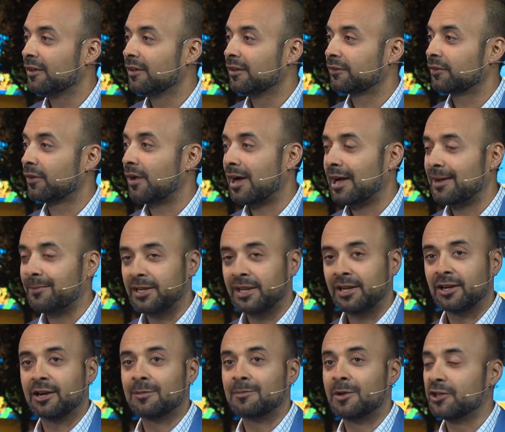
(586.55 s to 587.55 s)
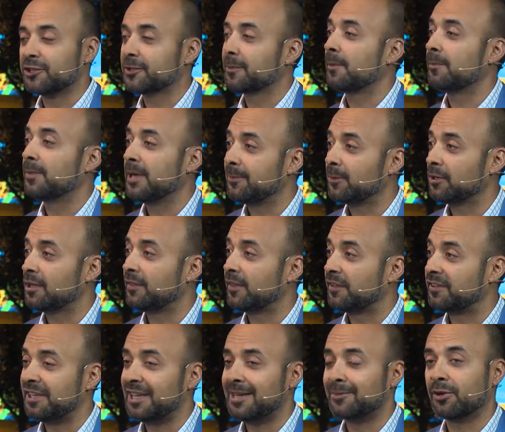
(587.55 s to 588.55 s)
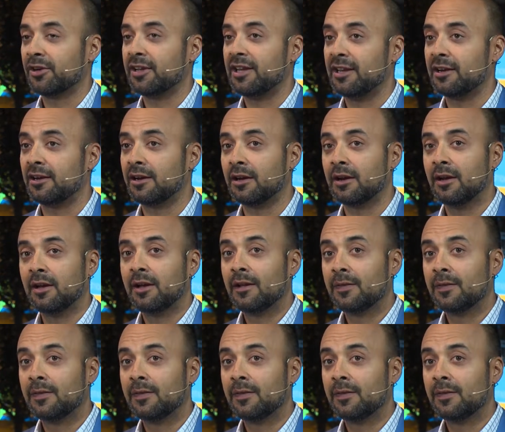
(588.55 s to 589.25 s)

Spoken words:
So I'm here, multiple people on the team are here.